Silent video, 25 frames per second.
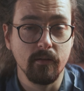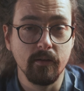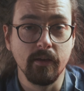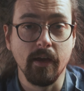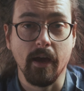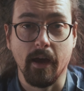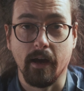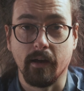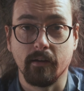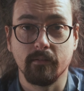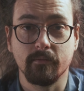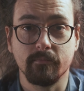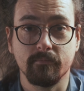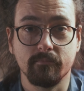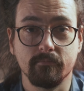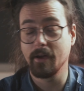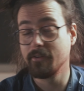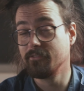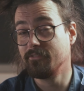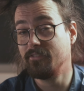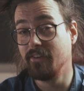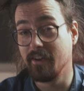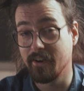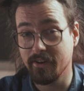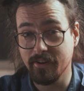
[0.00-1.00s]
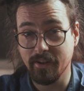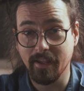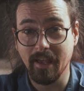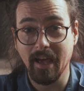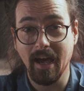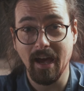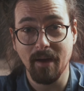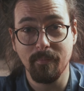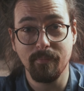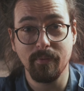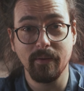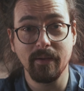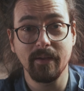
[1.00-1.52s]
yeah, I'm very
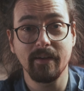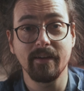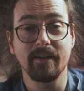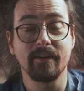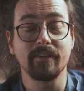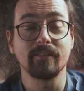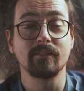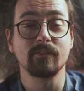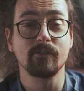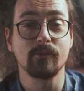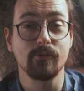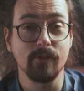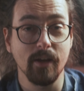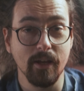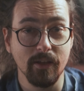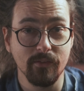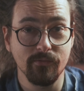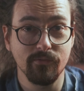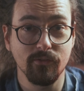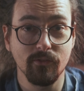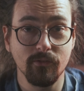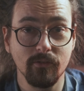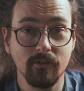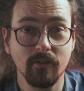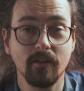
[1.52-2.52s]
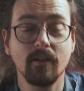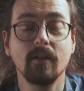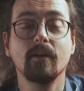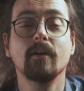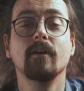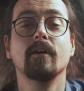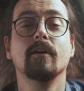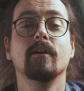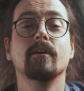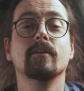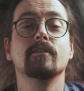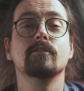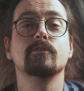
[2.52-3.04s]
happy and grateful.
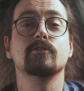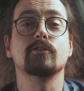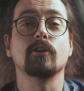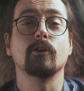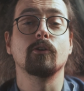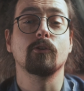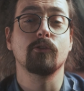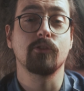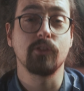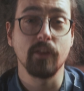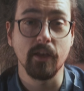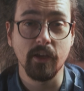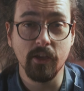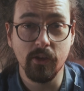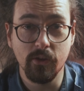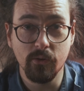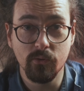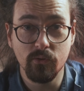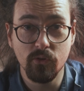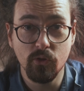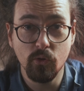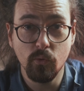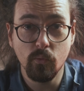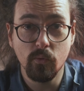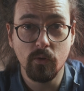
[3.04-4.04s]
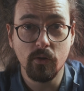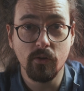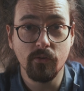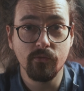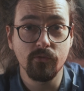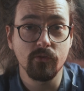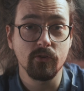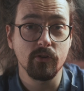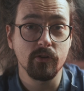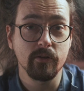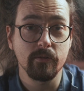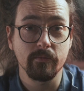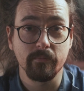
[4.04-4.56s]
So thank you, NEEWER,
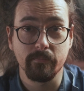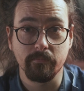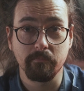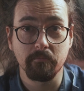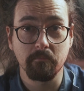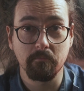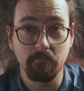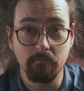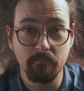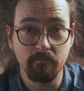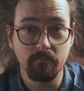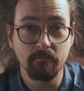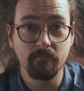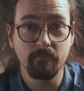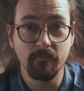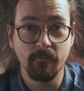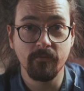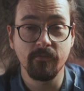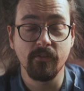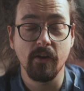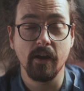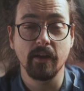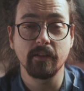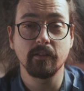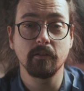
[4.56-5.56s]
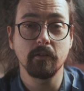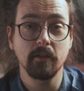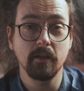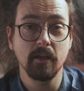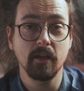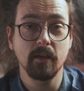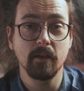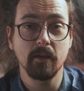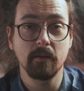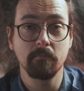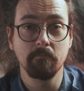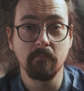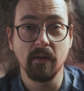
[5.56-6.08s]
for
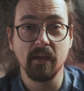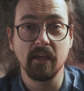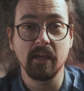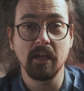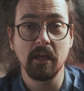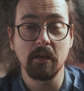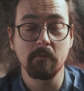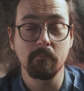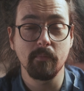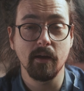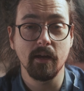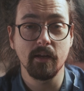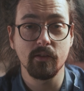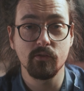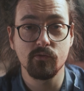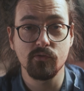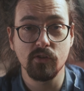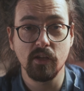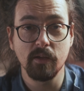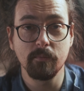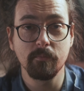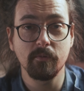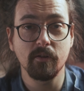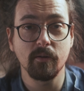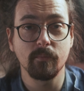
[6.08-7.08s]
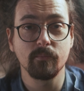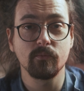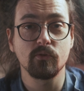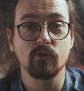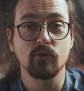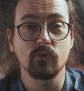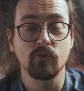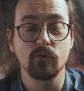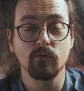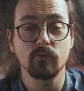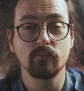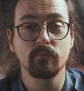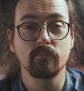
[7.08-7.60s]
finally making my dream come
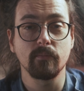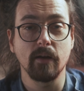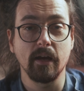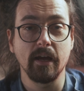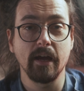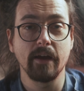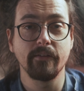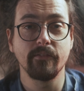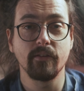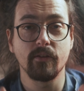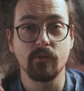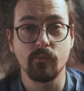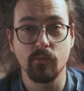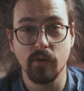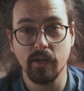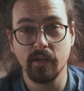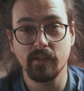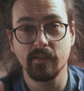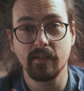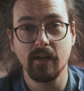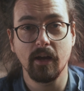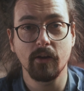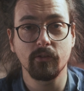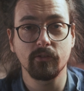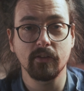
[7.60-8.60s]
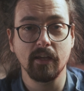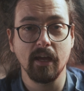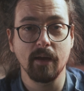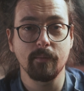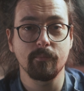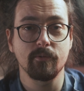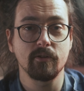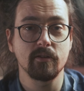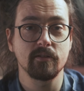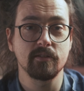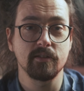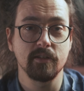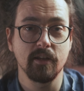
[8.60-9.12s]
true. I have a rigged out
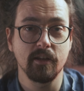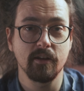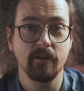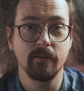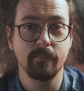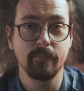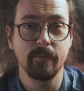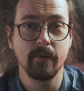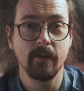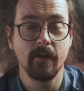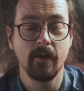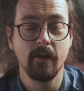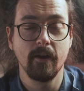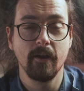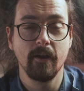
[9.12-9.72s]
camera setup.